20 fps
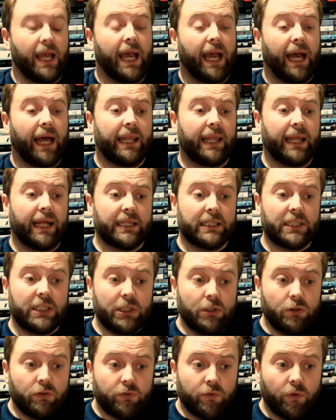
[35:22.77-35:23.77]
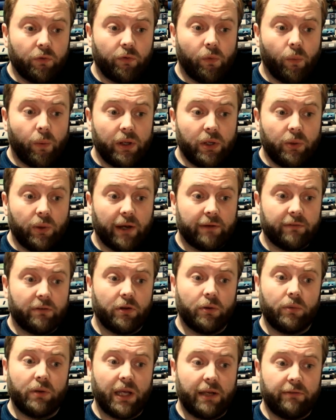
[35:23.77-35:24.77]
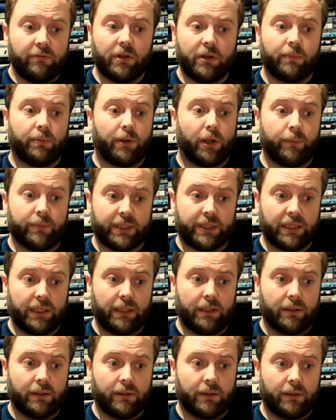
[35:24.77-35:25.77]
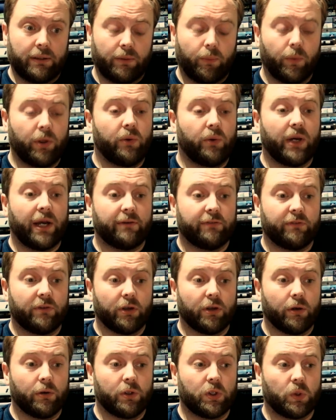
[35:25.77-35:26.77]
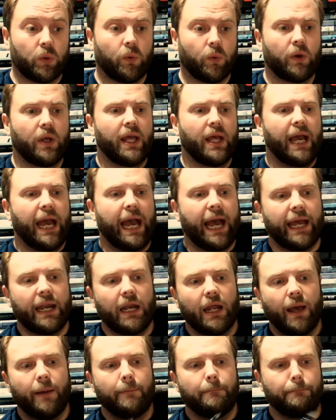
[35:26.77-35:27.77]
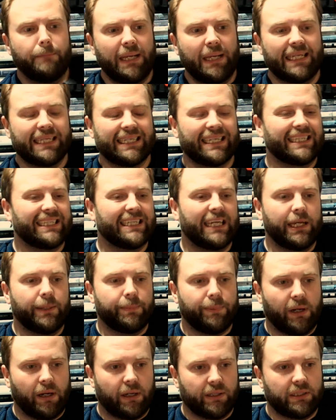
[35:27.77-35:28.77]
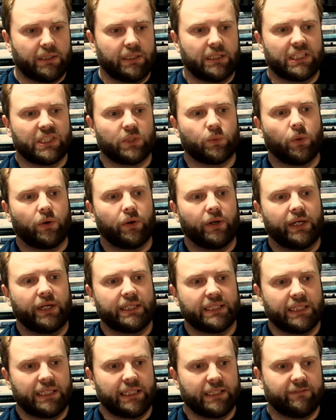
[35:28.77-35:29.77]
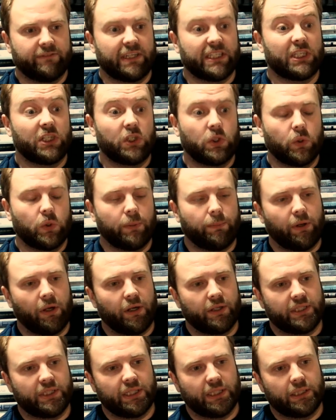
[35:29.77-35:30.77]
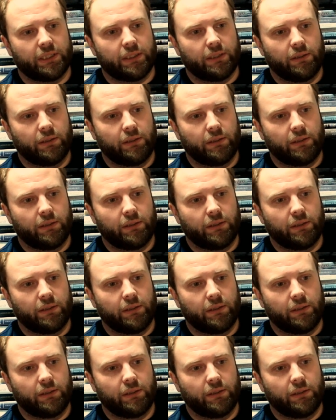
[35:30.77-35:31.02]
And that's useful for when you have to do naval diplomacy, when you have to go ashore and meet and take part in these soirees and these events and do the politics,